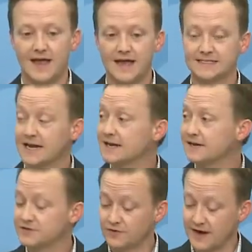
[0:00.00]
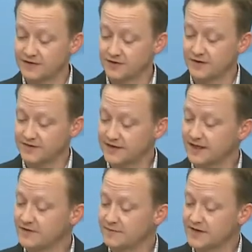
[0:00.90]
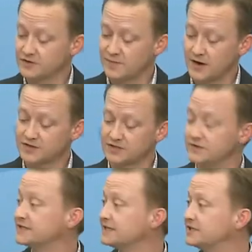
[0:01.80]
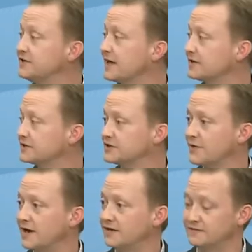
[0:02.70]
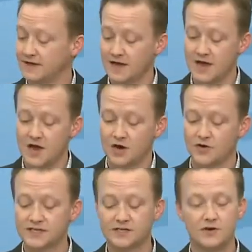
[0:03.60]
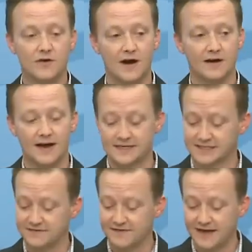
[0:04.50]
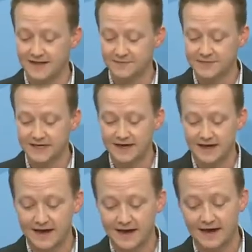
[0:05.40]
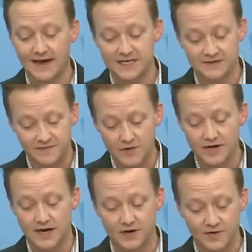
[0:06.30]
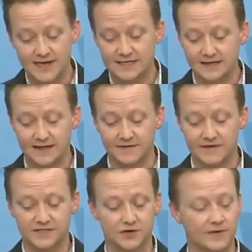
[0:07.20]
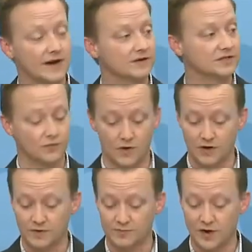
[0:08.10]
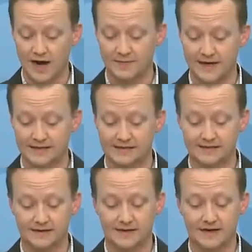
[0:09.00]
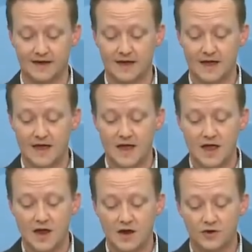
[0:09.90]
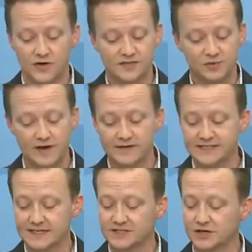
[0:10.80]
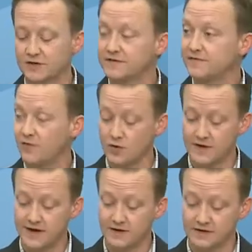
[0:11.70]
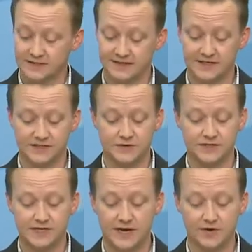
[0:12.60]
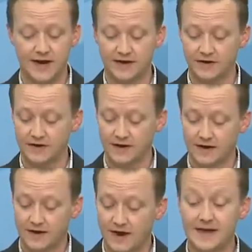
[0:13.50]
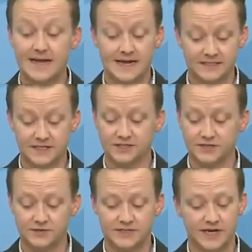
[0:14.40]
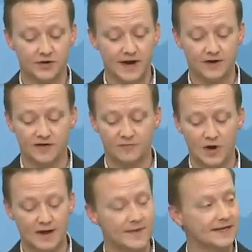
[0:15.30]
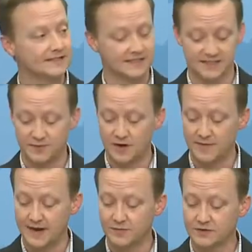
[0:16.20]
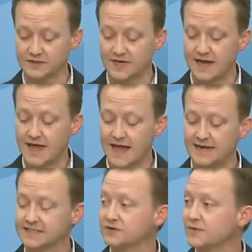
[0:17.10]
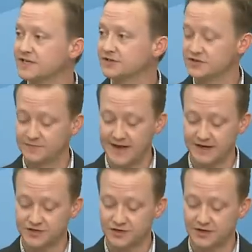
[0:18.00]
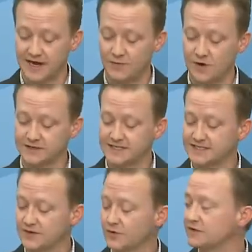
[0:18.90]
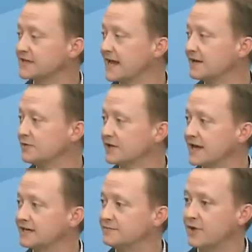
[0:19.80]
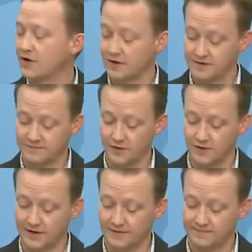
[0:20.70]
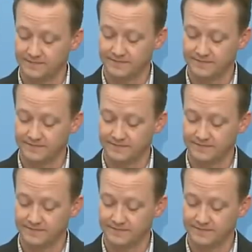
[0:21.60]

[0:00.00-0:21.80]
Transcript: Executive Director of the Cleveland Metroparks Zoo since 2012, Chris Kuhar has developed uh, and devoted a great deal of his career to work with primates. Chris previously served four years the curator, uh, as the zoo's curator of primates and small mammals, and as a research manager at Walt Disney World's Animal Kingdom Park in Florida.